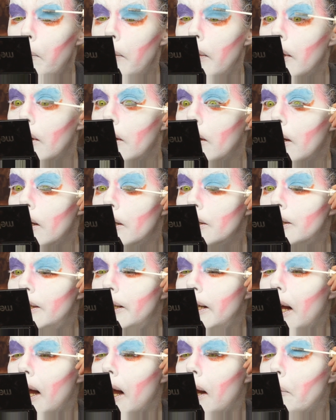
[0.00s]
because
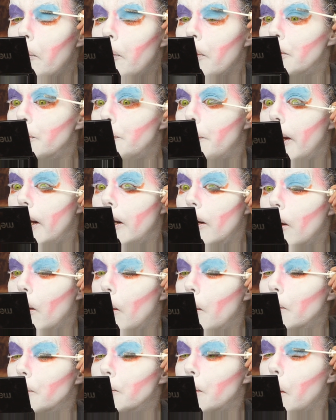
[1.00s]
the airbrush paint
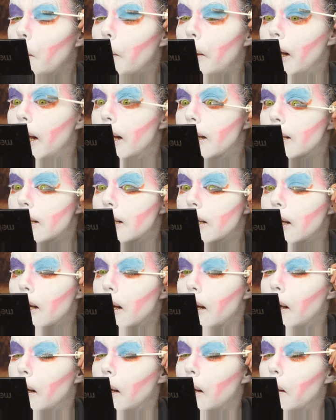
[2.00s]
also hits
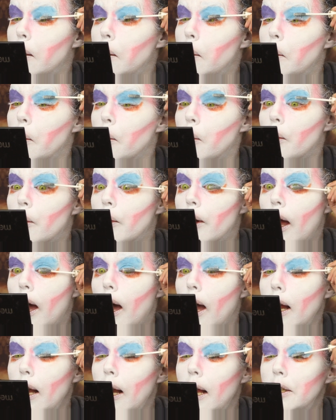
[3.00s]
your
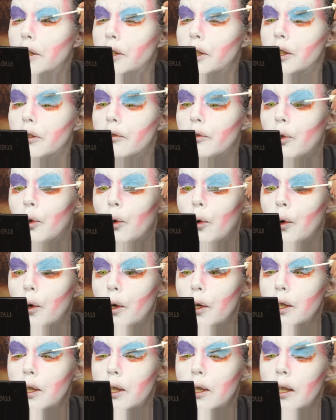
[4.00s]
eyelashes, of
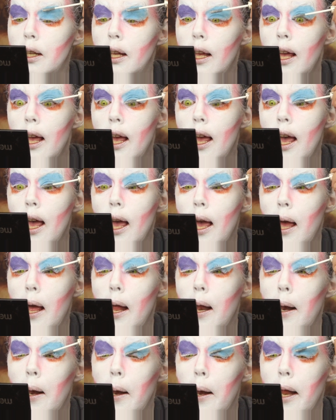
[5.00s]
course,
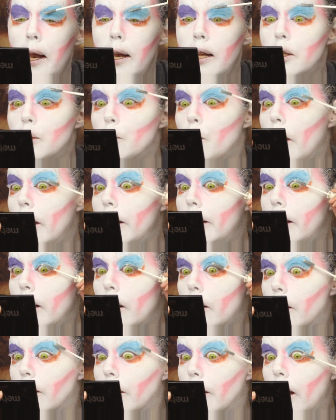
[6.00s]
and that is why they
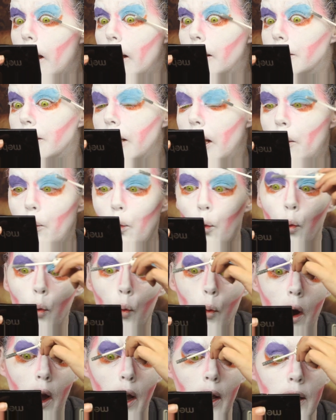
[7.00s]
are nice
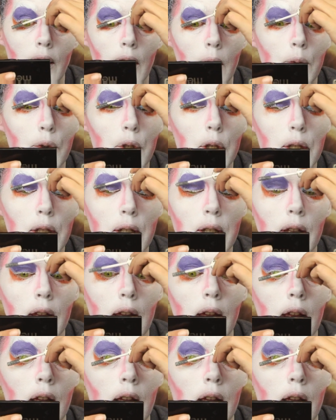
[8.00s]
and white. I'm just